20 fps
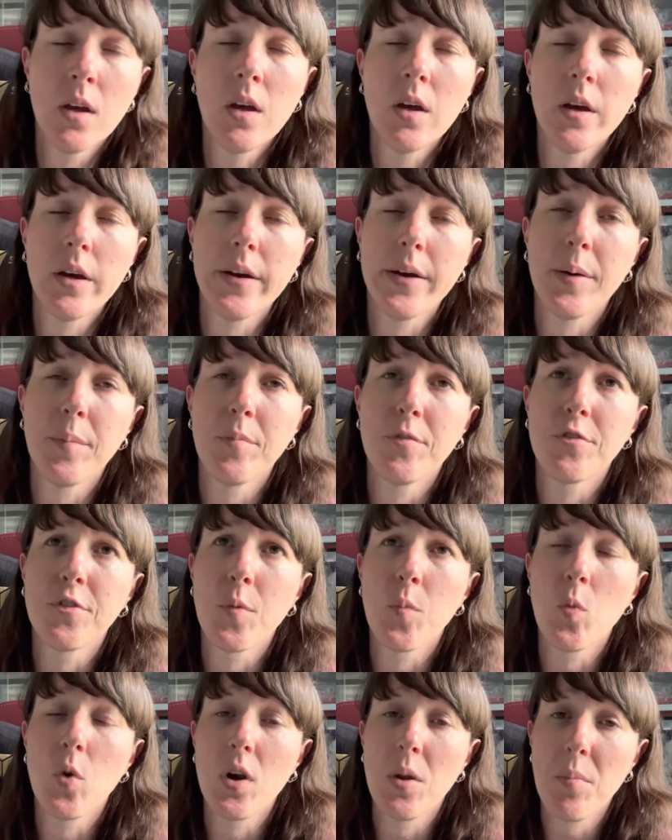Um,
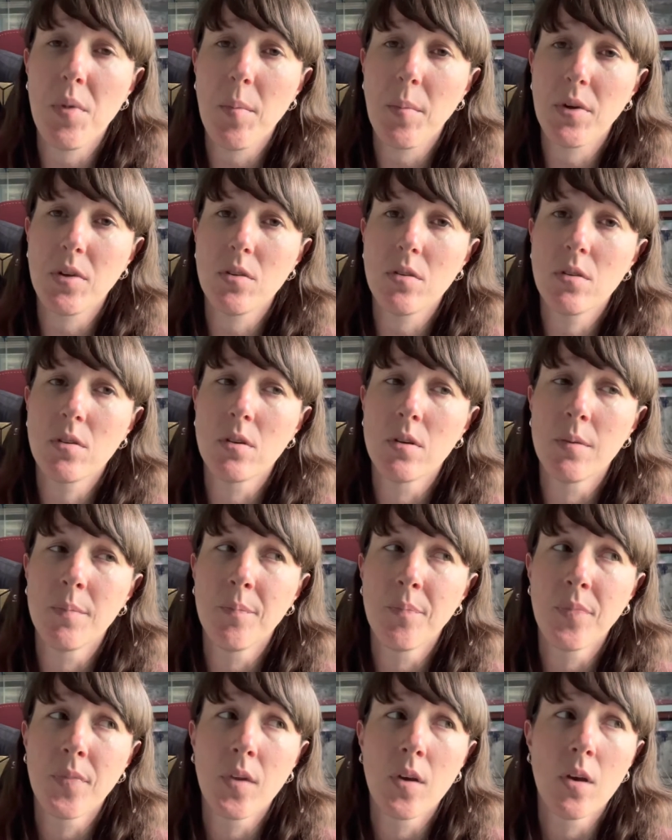from Woolly Mummers,
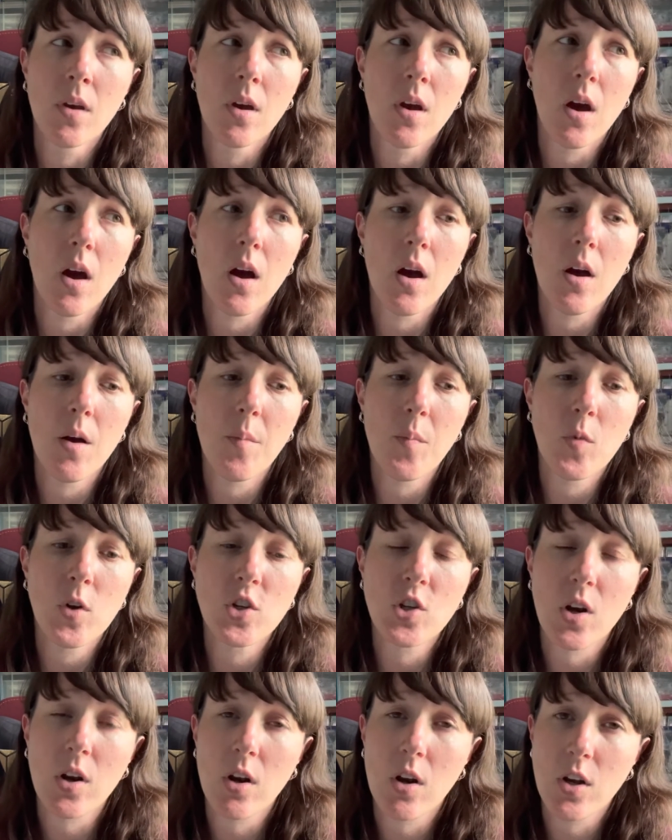um, which
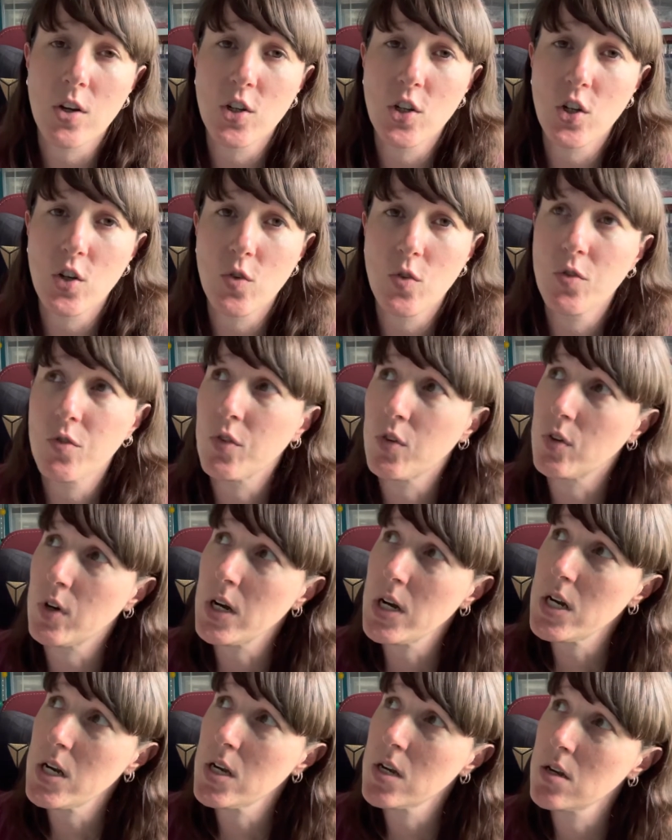I'd like to use for
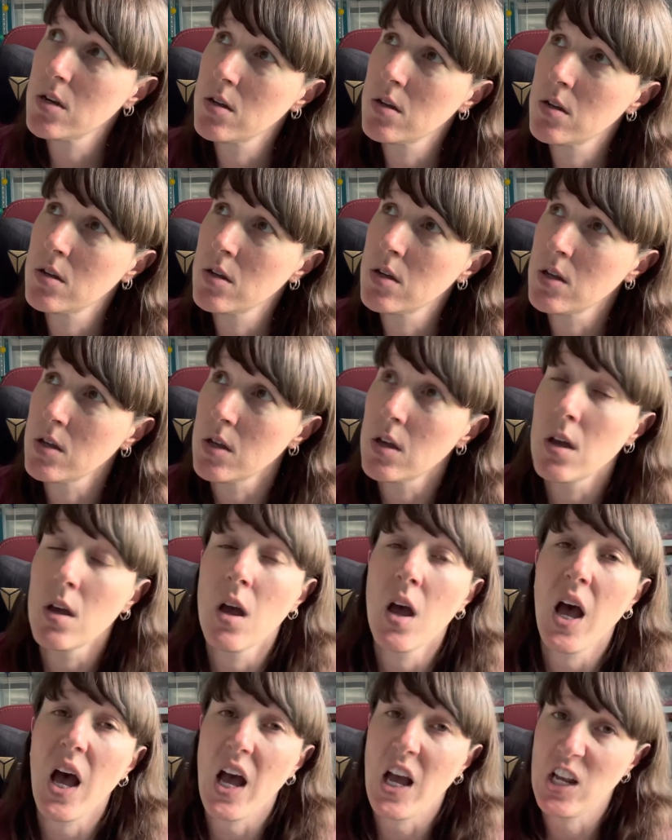it.
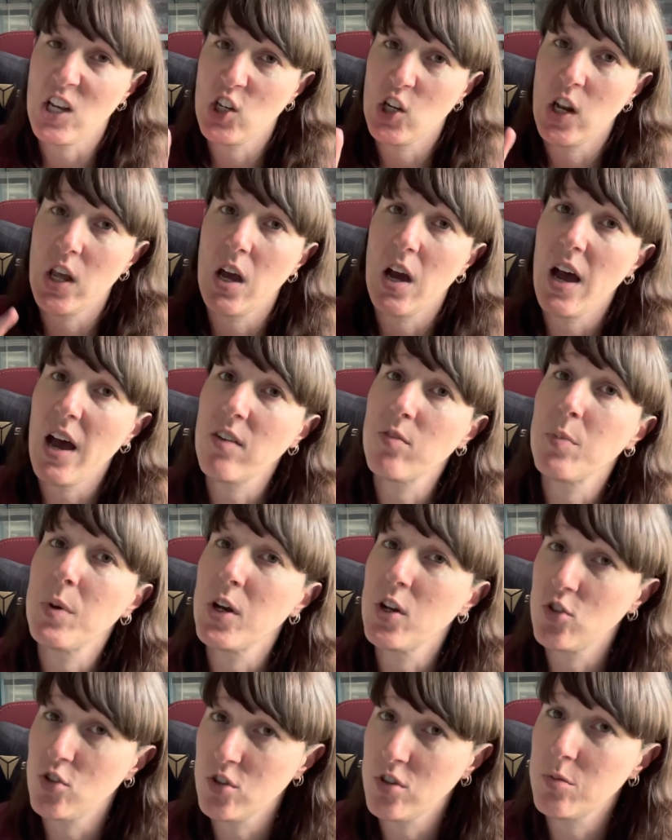Actually, I have
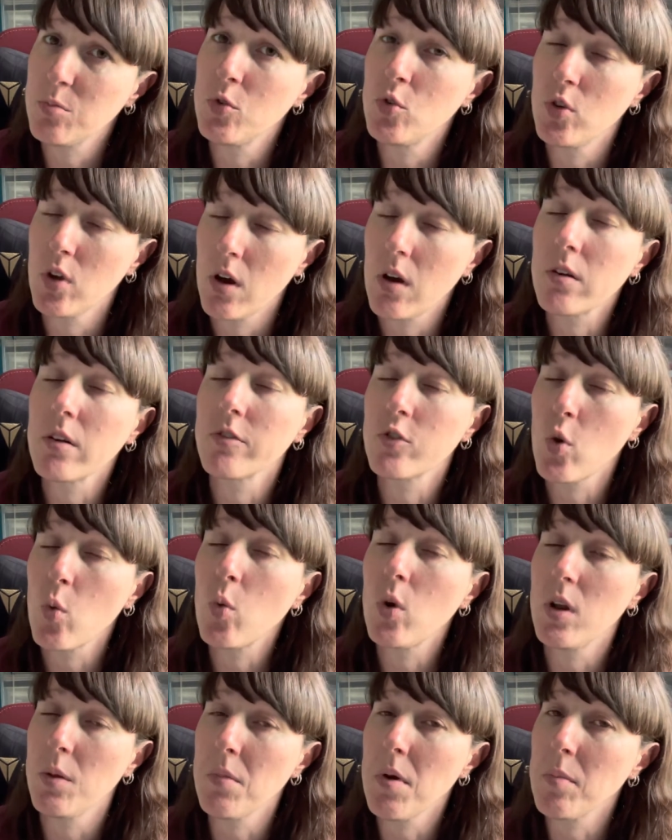purchased some more yarn. I've got
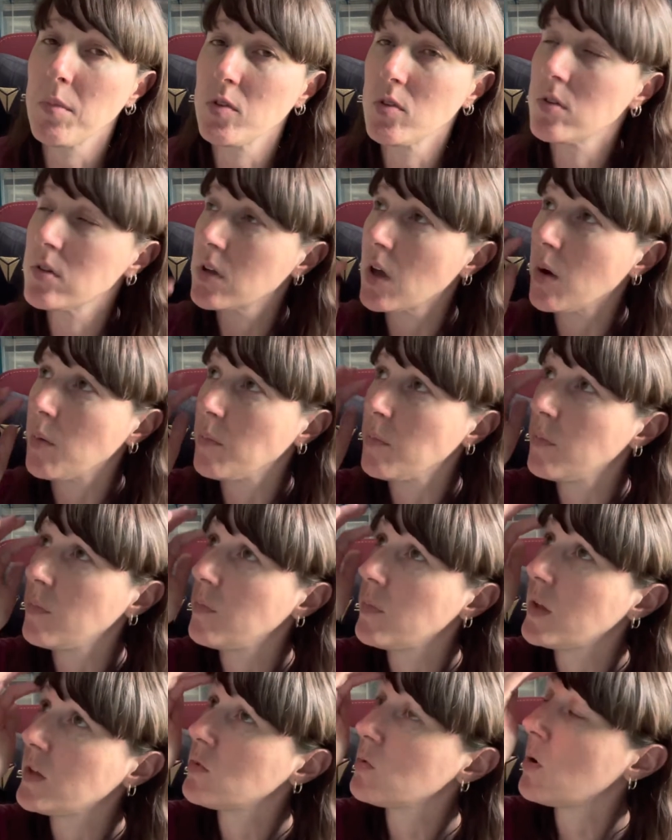Woolly Mummers to come.
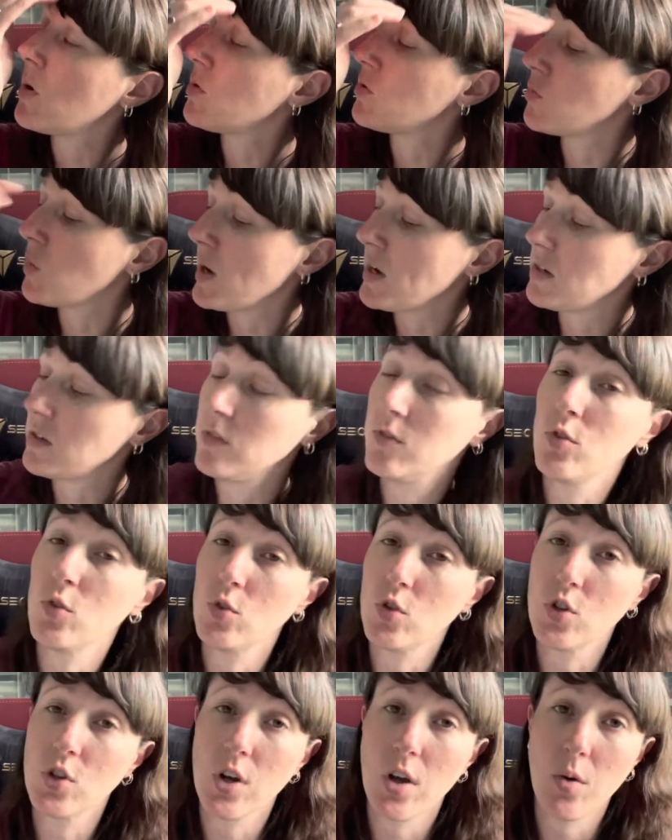That's what I was waiting for to
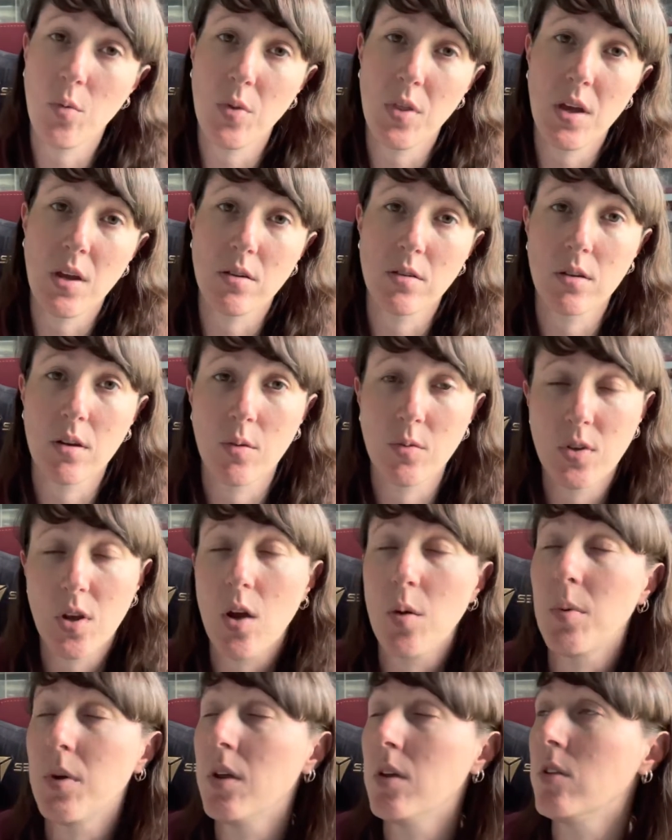show you with this. I was
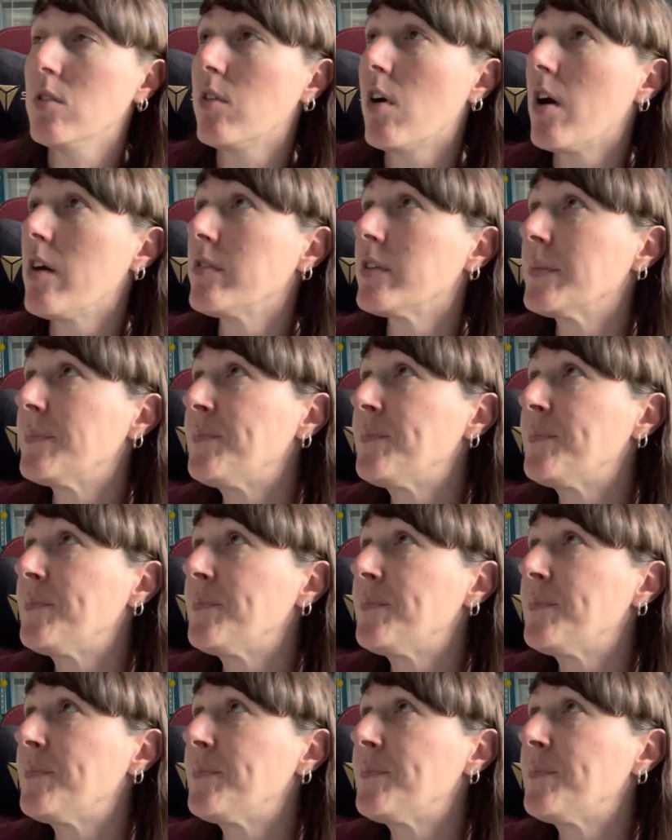hoping it had arrived